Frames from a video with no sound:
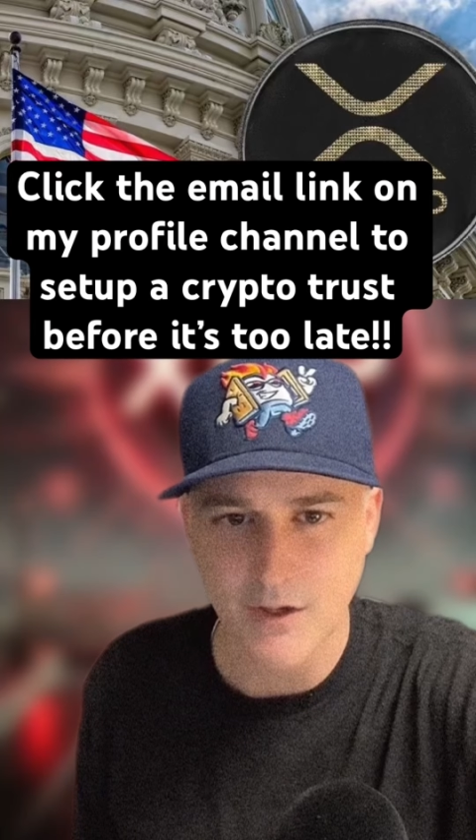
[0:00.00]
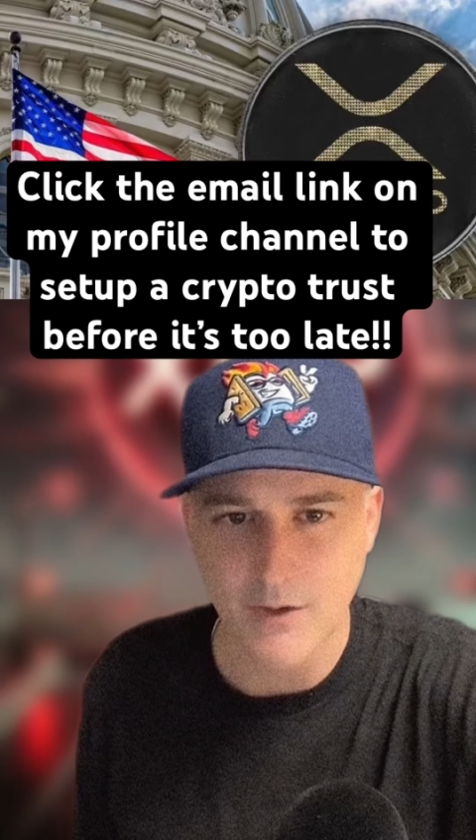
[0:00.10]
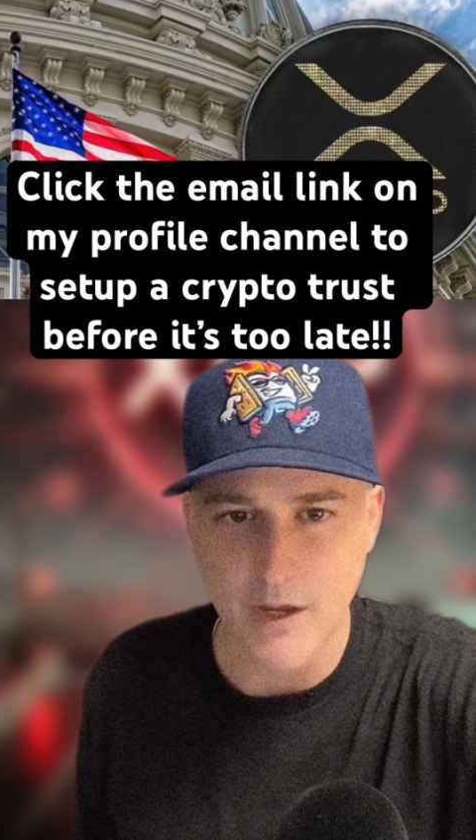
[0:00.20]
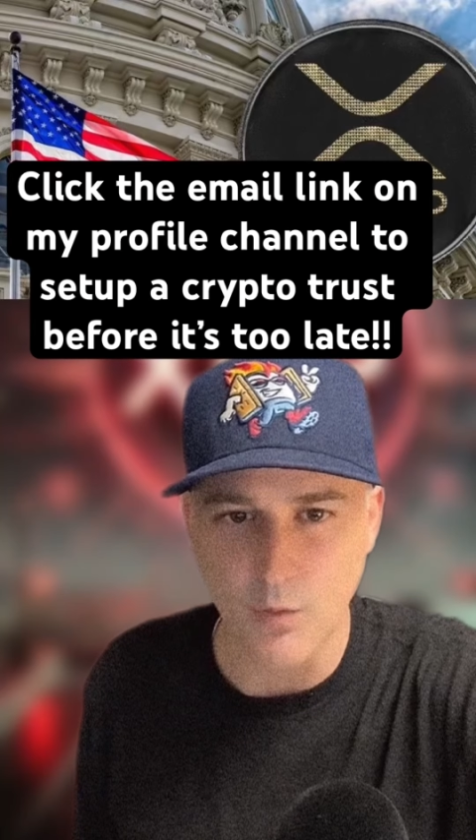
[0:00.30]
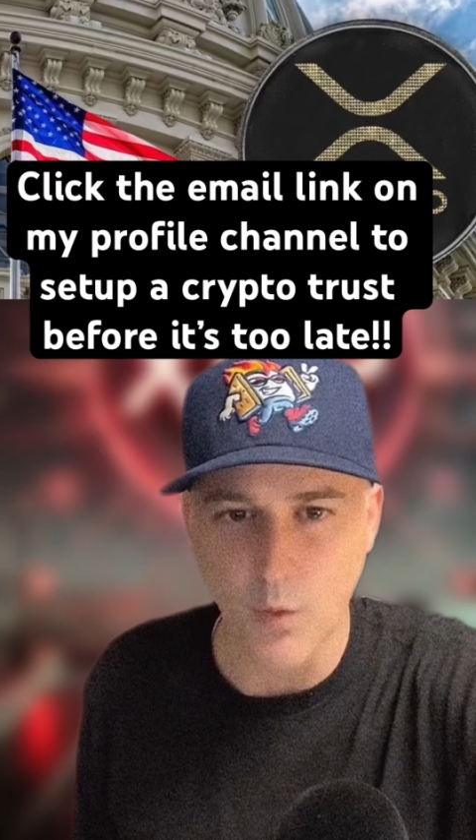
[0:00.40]

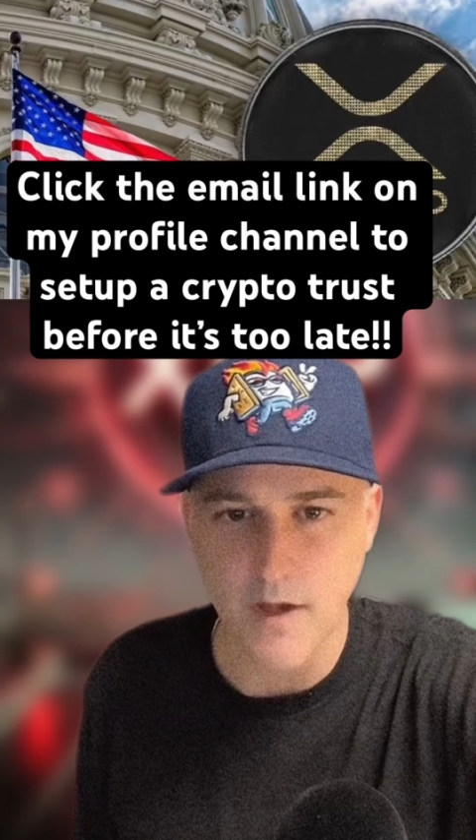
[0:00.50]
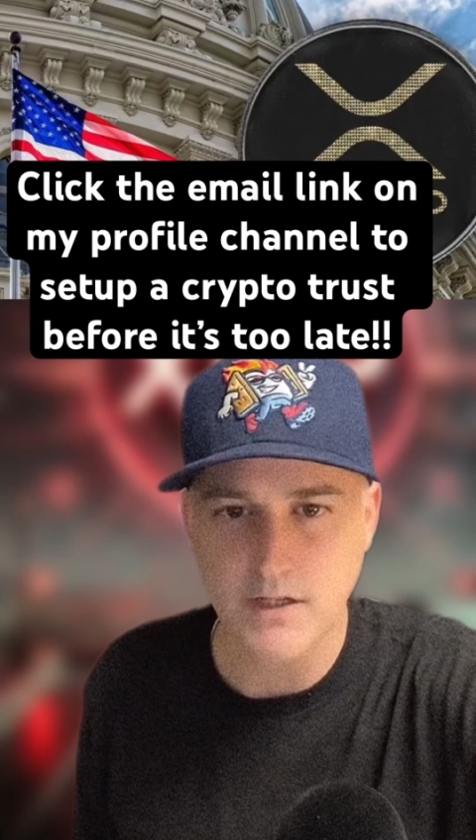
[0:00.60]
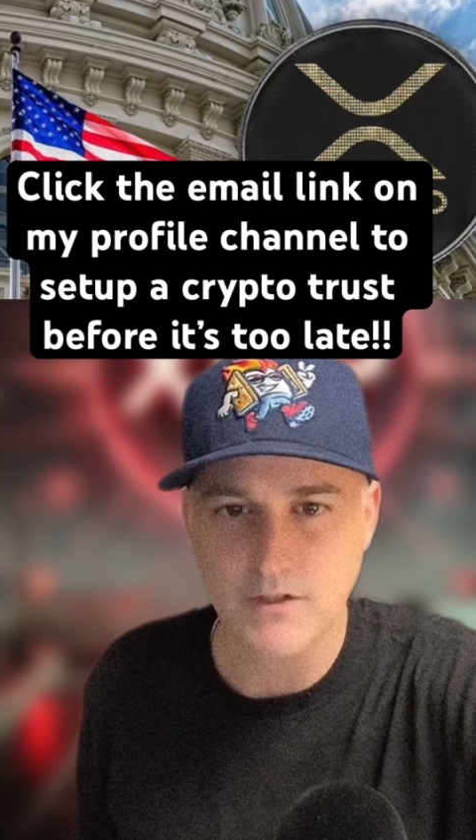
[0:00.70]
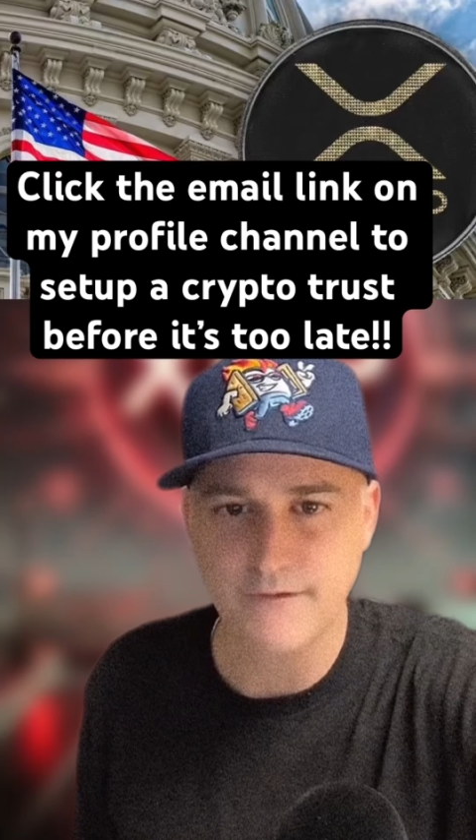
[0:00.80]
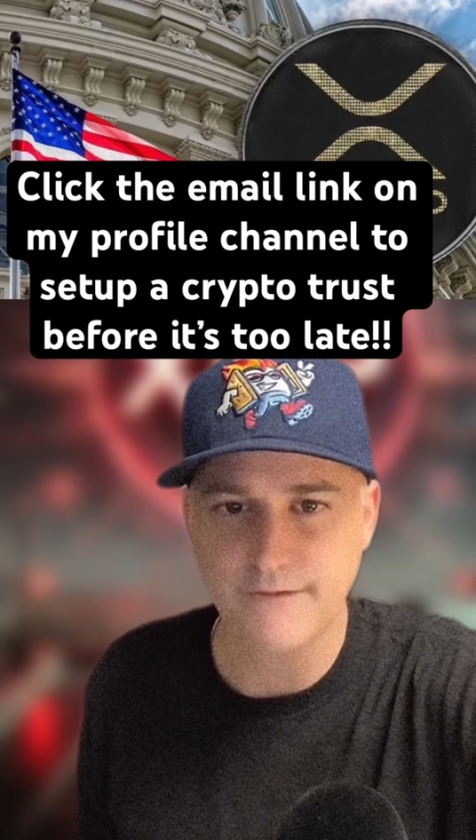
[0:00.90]
Okay, what
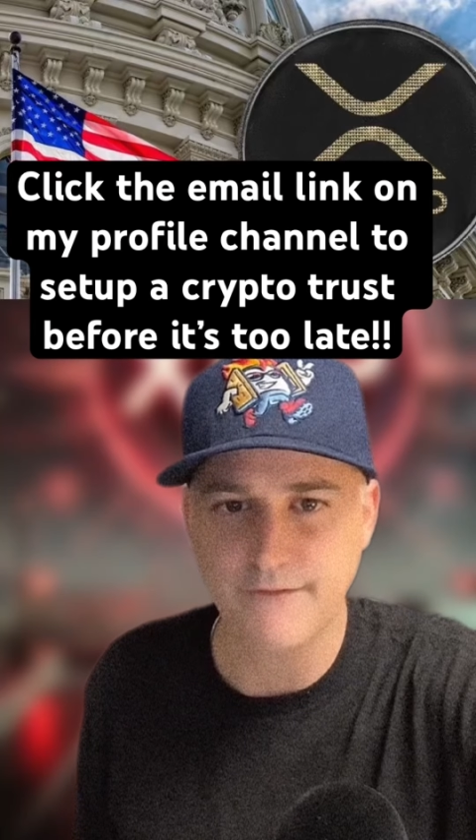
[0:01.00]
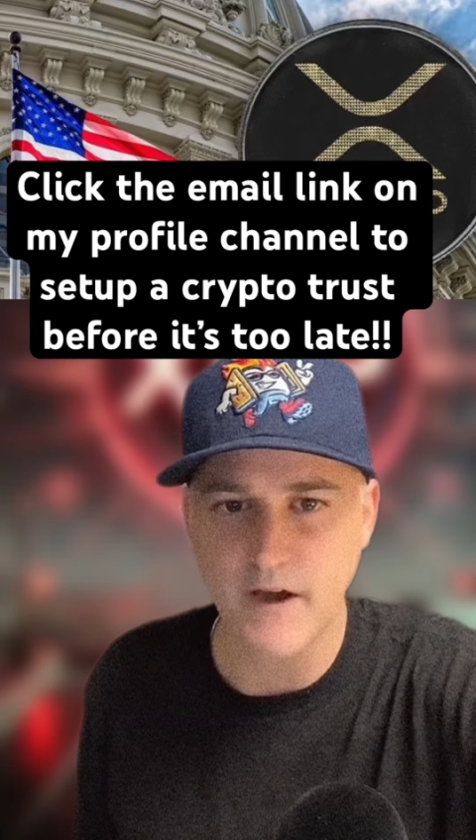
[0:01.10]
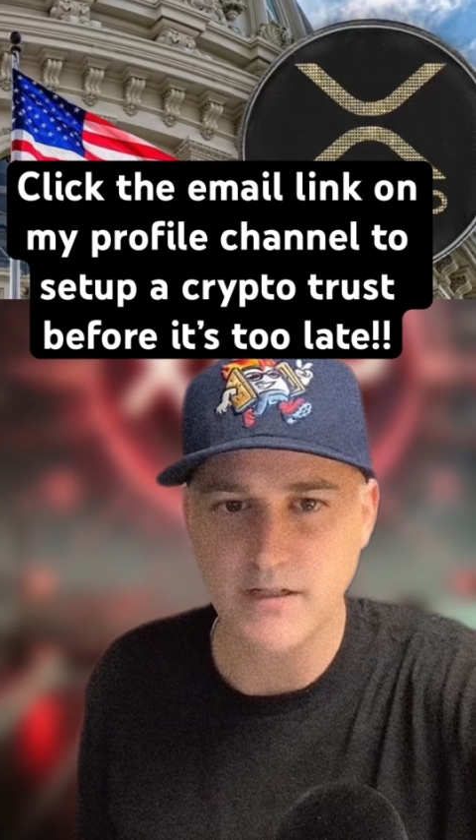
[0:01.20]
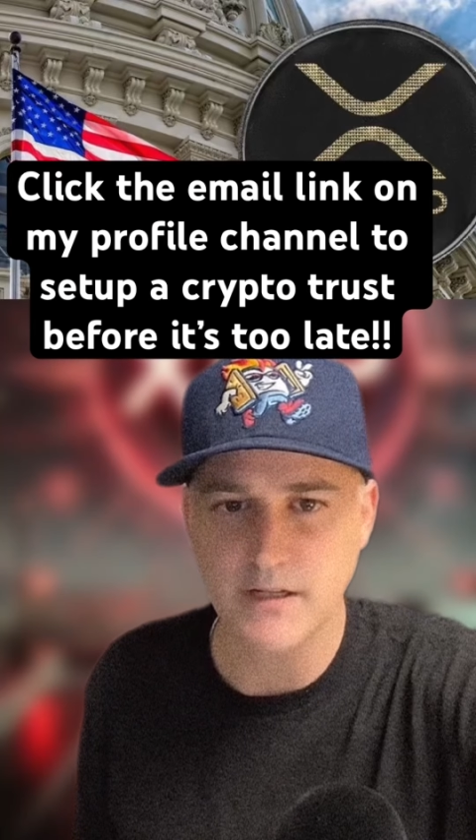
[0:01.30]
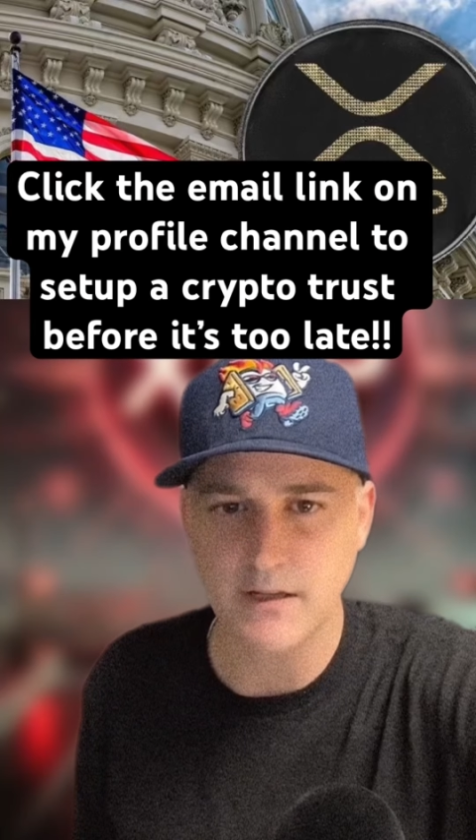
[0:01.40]
does
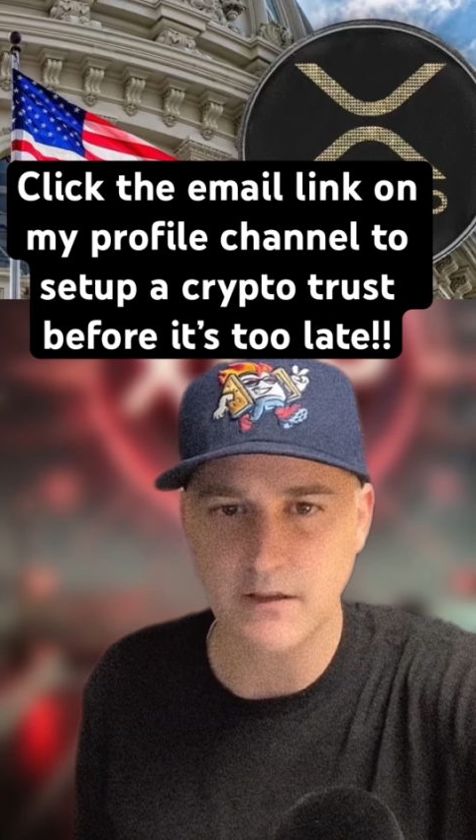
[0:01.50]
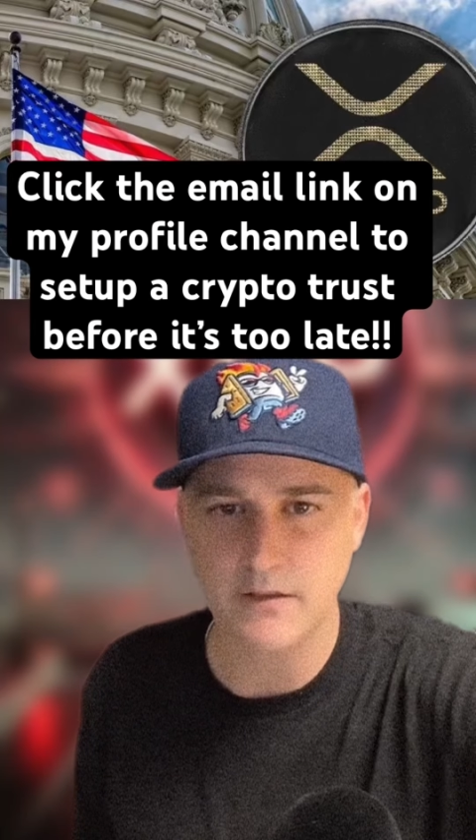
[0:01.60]
funding